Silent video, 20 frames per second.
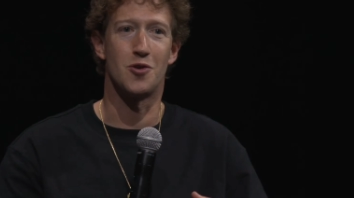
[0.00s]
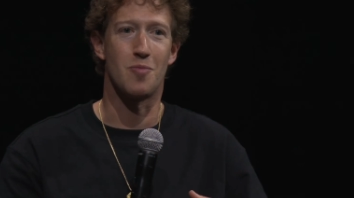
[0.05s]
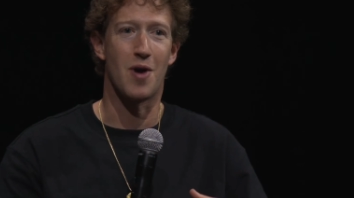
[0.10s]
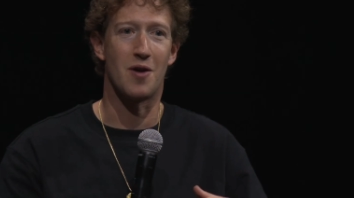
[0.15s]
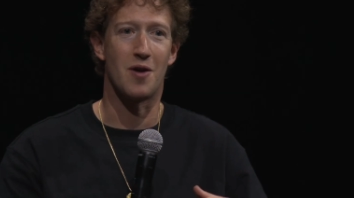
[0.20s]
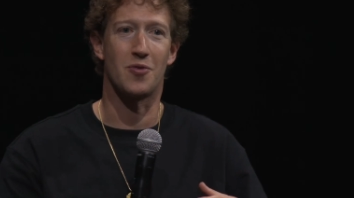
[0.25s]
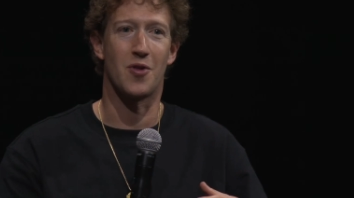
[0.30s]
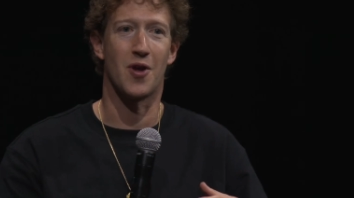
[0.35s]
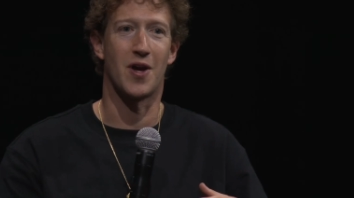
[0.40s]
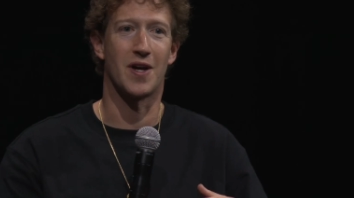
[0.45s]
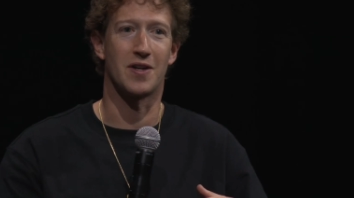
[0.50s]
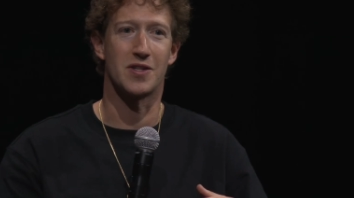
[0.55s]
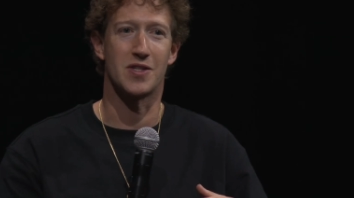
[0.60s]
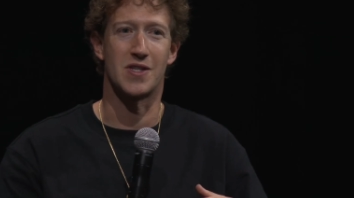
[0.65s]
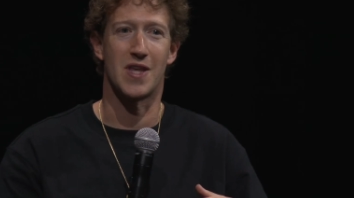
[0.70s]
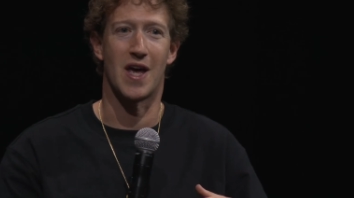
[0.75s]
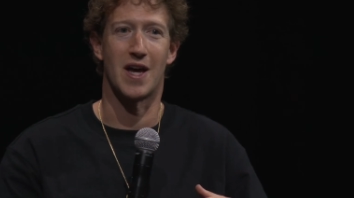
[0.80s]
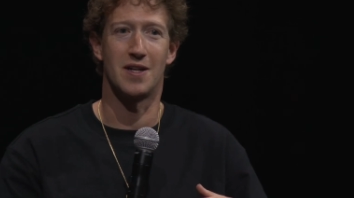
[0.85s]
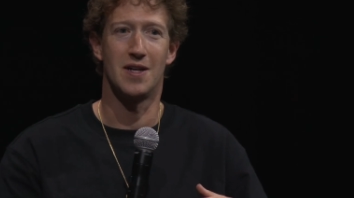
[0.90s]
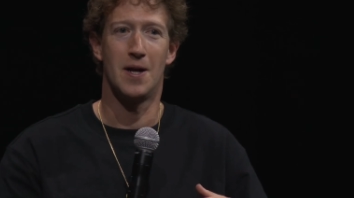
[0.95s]
about things
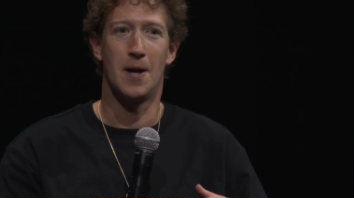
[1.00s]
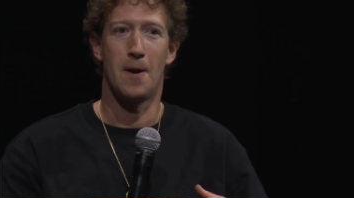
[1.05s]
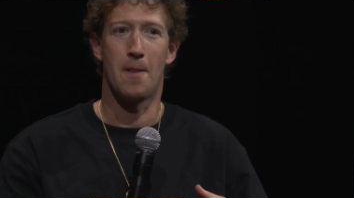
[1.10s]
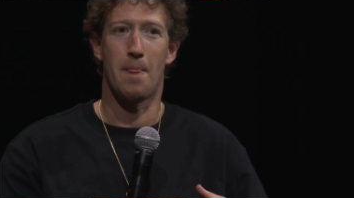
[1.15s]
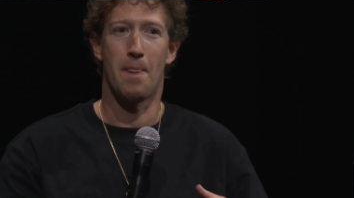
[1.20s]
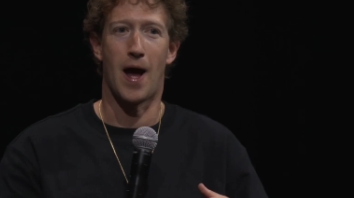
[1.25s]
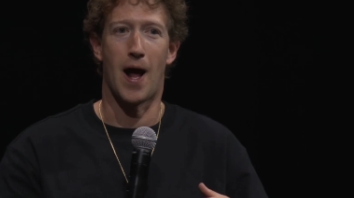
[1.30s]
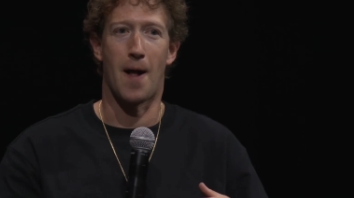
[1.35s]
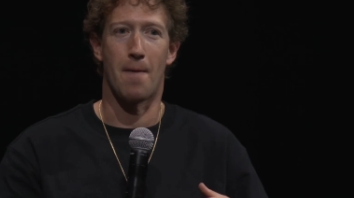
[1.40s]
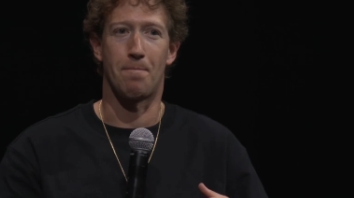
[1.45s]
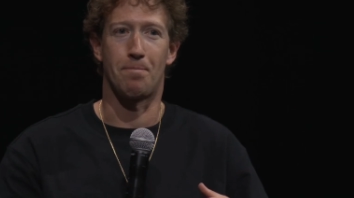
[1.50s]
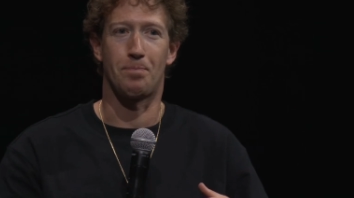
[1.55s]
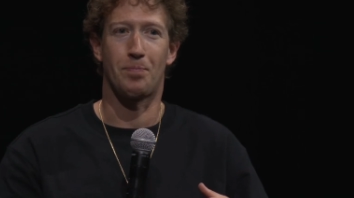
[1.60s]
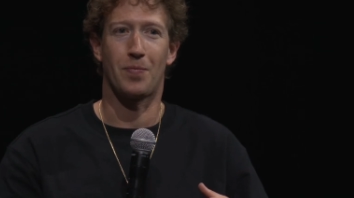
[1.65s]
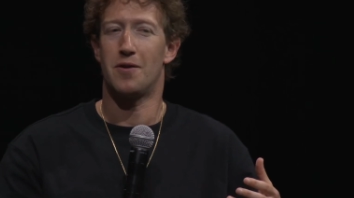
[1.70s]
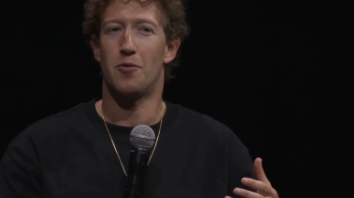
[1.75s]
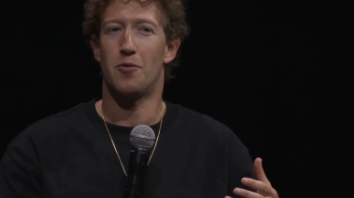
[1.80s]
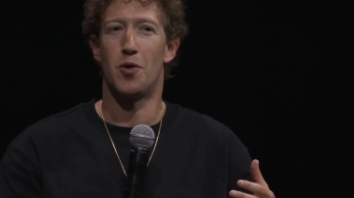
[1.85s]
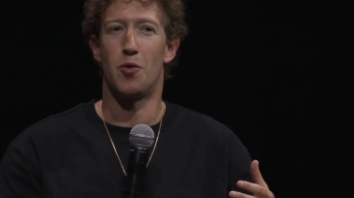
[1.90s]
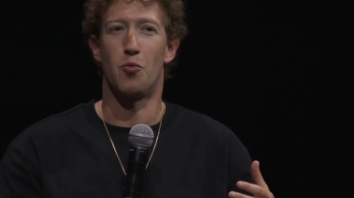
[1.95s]
that um,
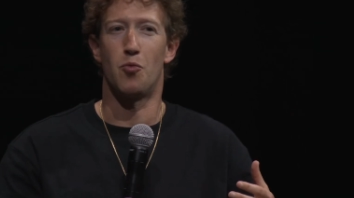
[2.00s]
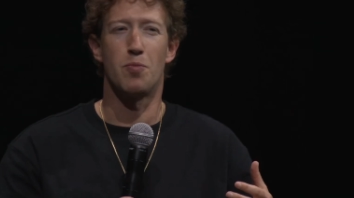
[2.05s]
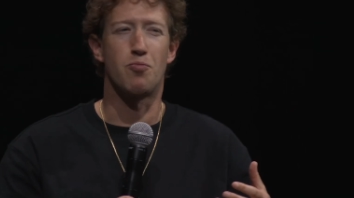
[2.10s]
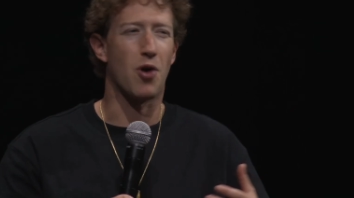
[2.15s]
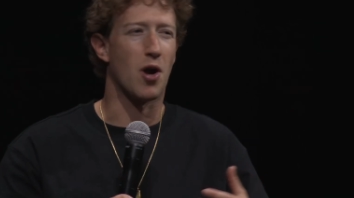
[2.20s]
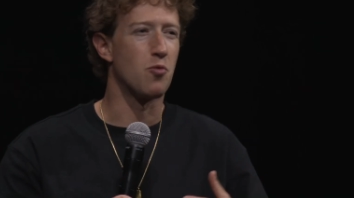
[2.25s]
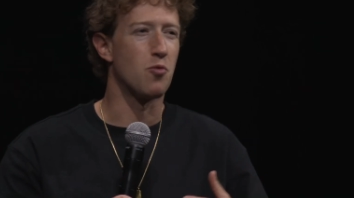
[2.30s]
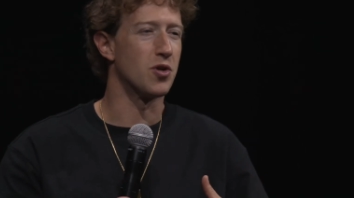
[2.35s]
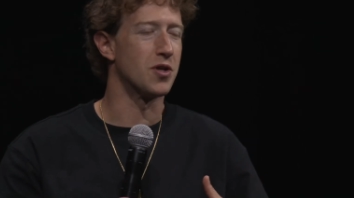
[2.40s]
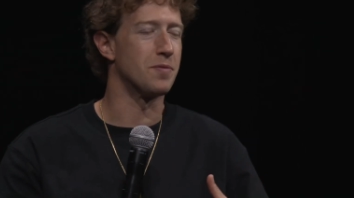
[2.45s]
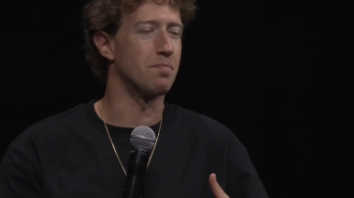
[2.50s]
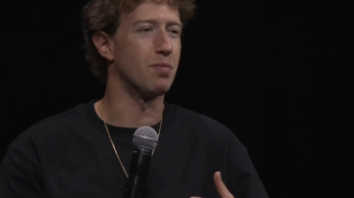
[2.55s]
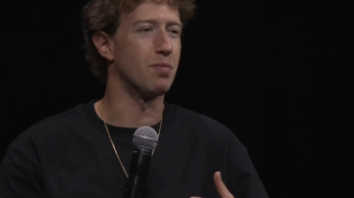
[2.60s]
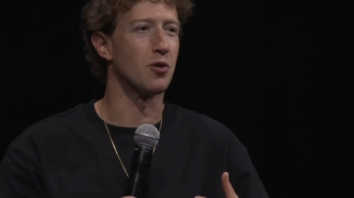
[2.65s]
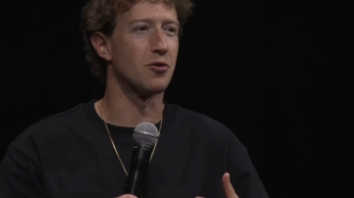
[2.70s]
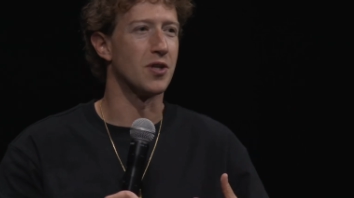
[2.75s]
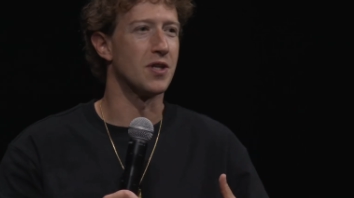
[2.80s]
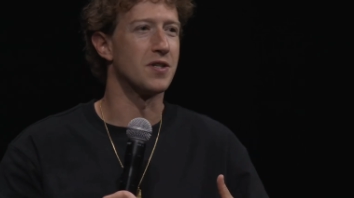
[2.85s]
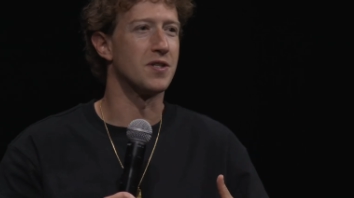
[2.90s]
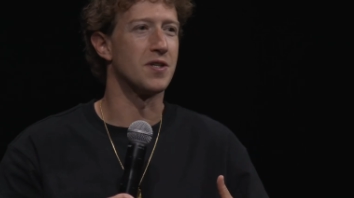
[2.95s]
we, we, probably wouldn't
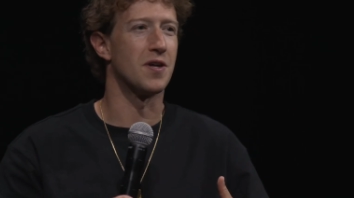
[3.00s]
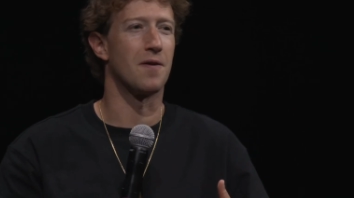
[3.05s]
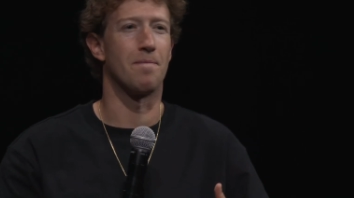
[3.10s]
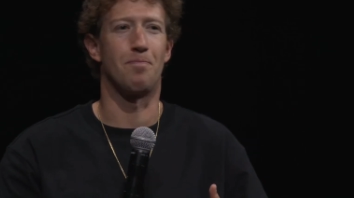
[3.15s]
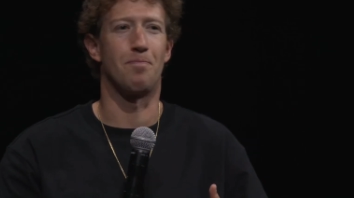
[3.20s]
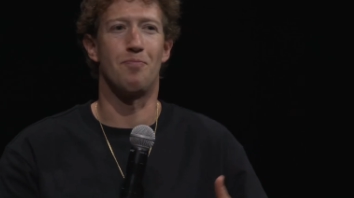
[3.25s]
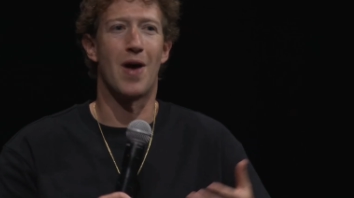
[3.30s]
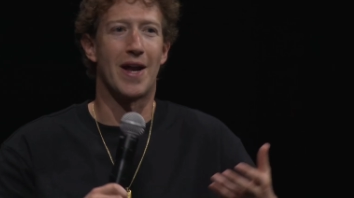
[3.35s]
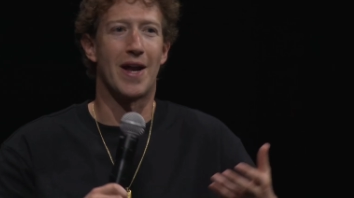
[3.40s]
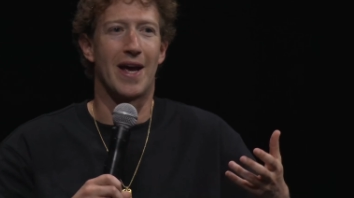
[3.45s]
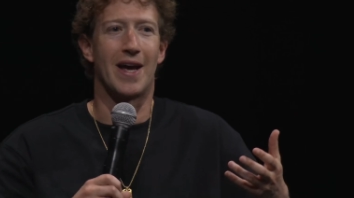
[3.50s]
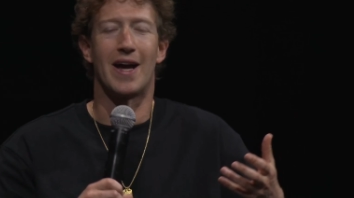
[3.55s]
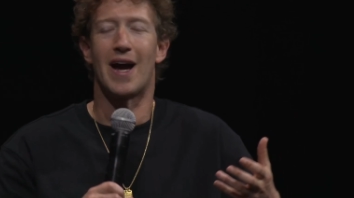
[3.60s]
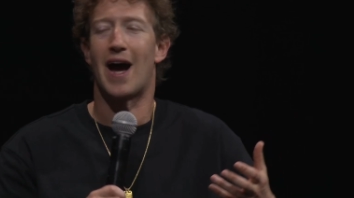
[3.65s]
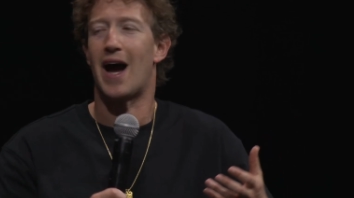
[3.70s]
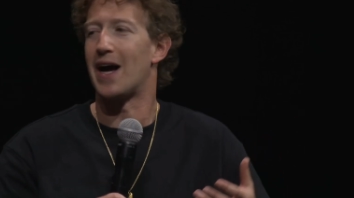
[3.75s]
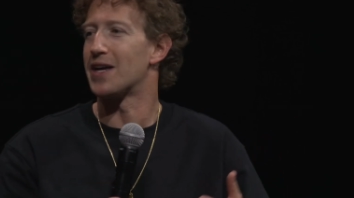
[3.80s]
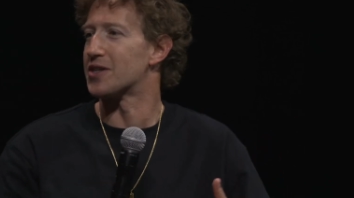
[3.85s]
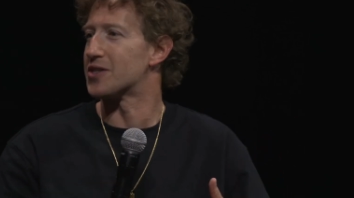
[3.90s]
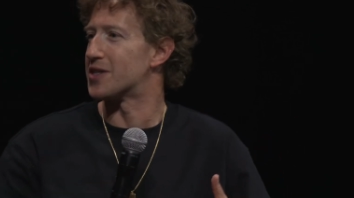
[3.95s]
build into Meta
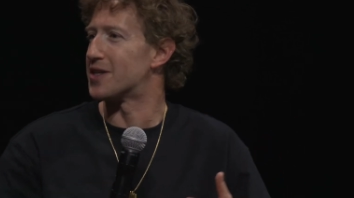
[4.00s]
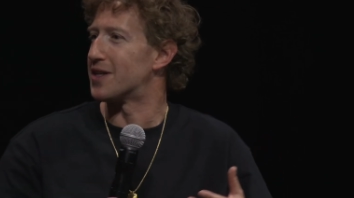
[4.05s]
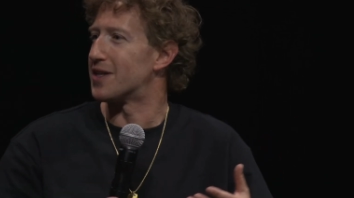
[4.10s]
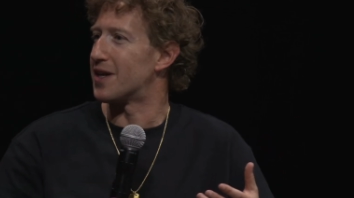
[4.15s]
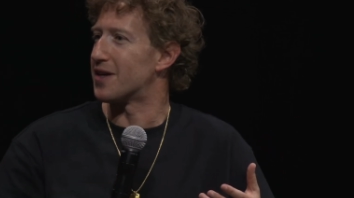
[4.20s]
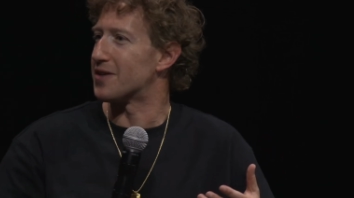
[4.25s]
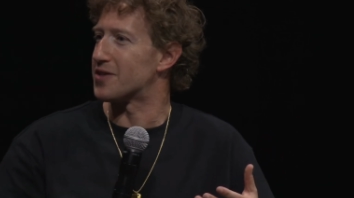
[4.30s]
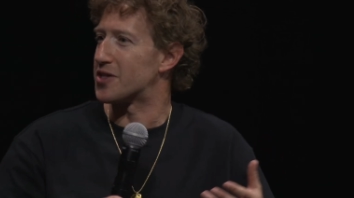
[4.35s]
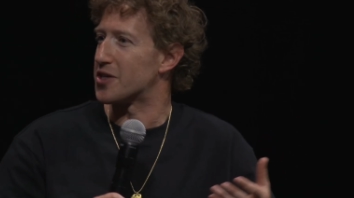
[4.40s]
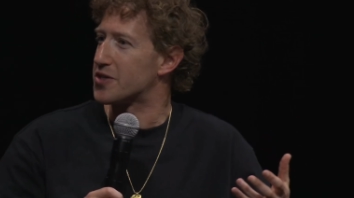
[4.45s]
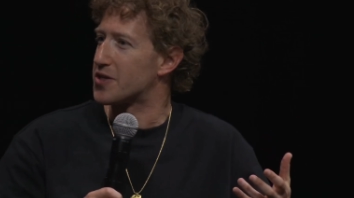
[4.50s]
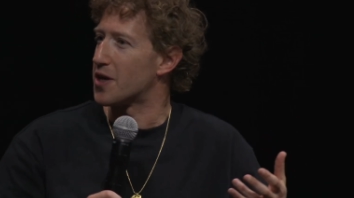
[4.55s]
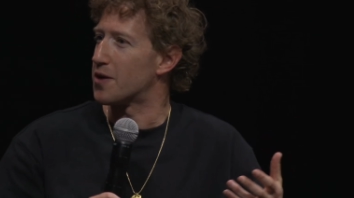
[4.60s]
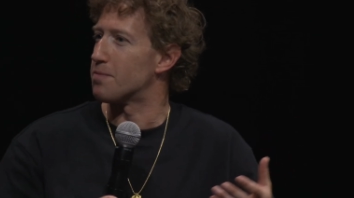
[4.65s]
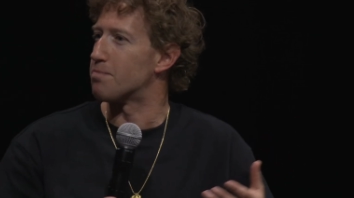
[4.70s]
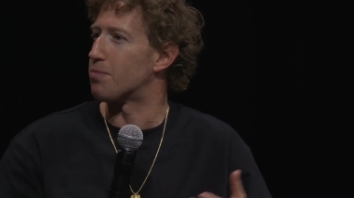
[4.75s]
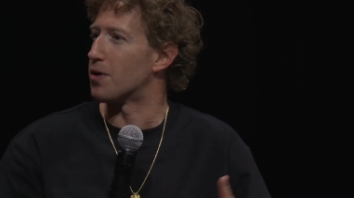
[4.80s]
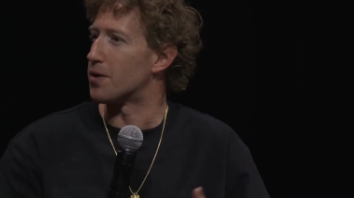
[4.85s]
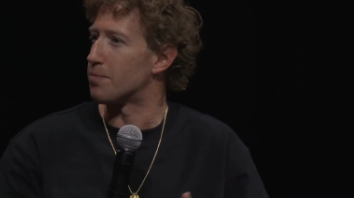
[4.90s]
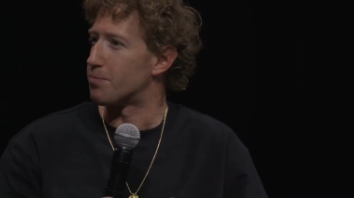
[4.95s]
AI as an
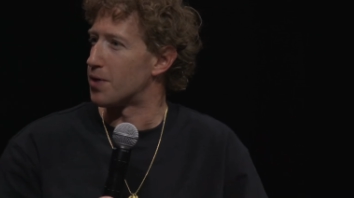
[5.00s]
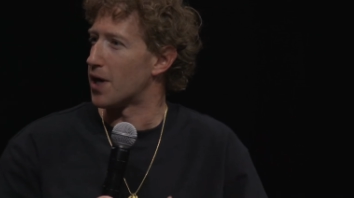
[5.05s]
assistant, but,